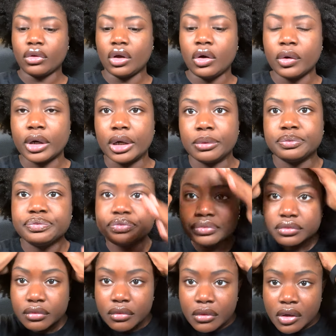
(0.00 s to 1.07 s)
Okay,
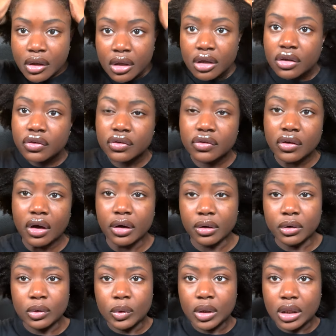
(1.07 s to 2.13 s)

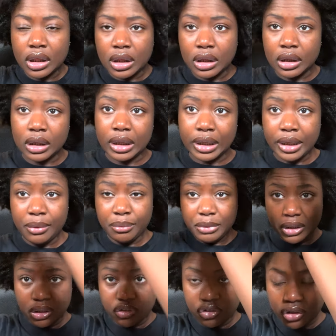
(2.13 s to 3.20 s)
so let
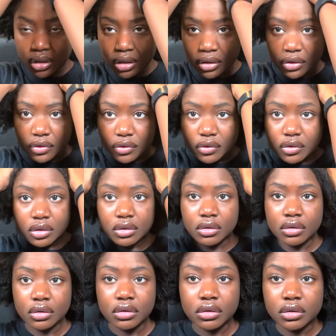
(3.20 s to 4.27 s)
me just
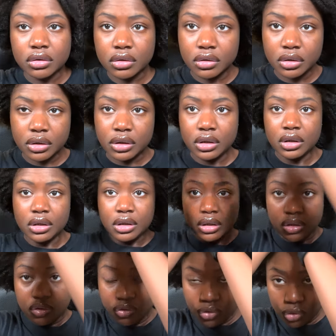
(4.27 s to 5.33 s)

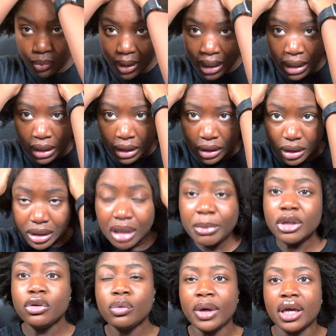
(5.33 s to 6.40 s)
do a, let me
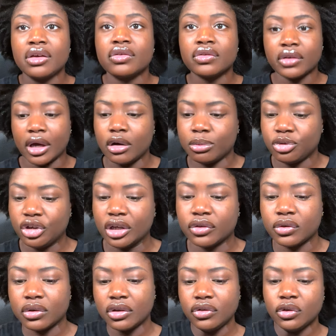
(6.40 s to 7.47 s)
do a scalp check.
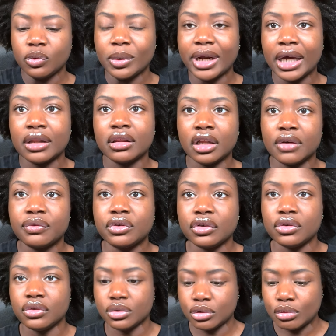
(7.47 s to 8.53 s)
So this is what I love to
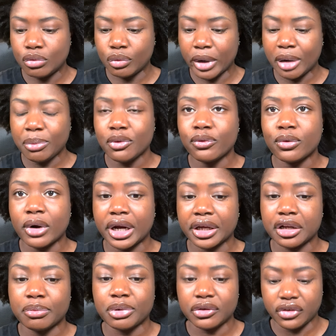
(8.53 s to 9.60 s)
do right before I get
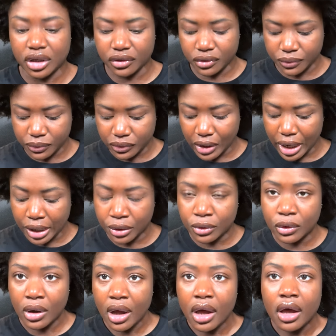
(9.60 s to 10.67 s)
a protective
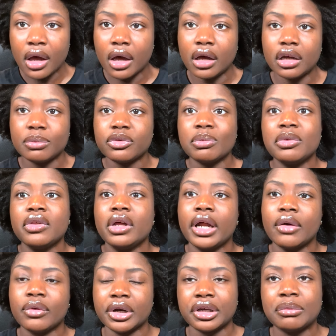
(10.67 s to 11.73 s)
style. Um, something that I
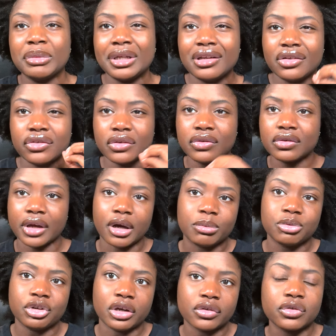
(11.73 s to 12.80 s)
recommend is a scalp
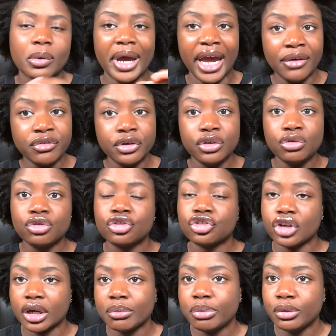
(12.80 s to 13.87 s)
check. So after you
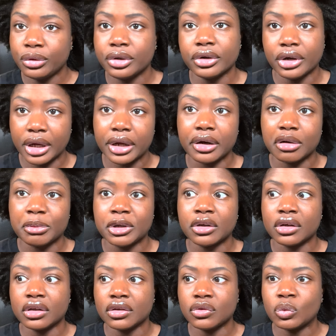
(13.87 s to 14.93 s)
shampoo your hair,
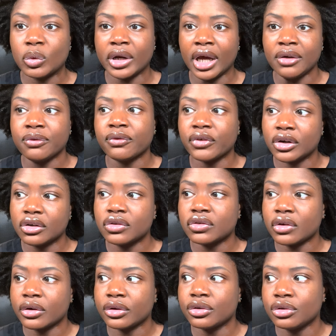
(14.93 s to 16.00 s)
because when I first
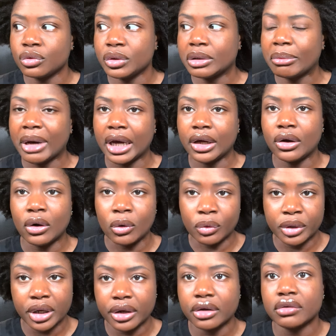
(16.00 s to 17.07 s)
started doing my own
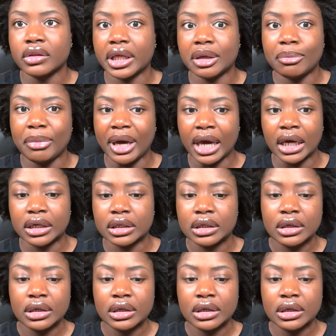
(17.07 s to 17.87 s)
hair, like back